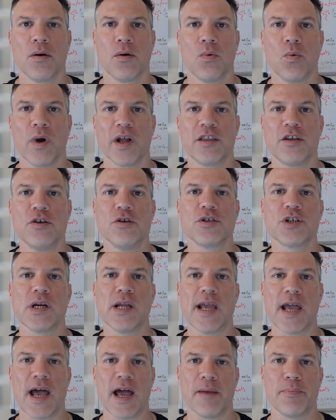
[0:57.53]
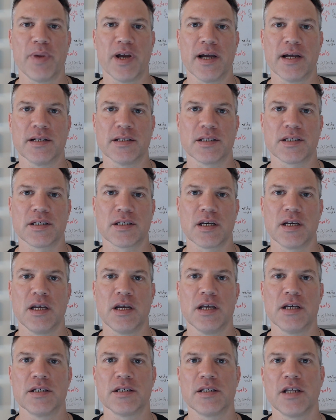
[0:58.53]
What usually happens
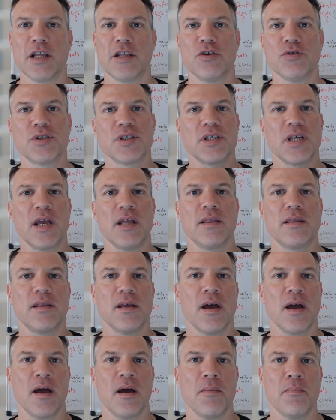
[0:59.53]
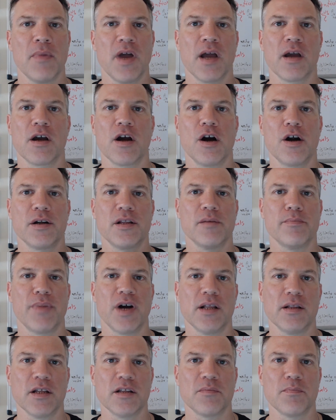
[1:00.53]
is that you send them a cart
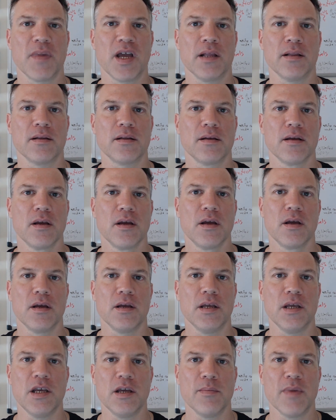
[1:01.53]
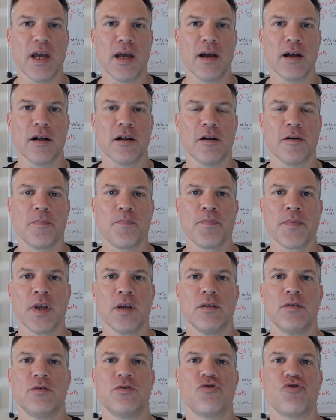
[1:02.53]
abandonment email
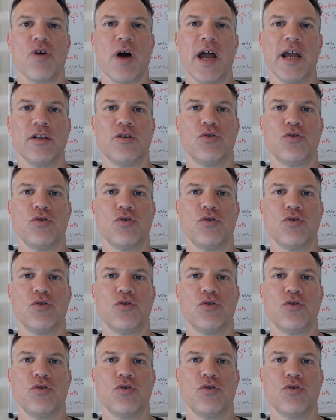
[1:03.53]
trying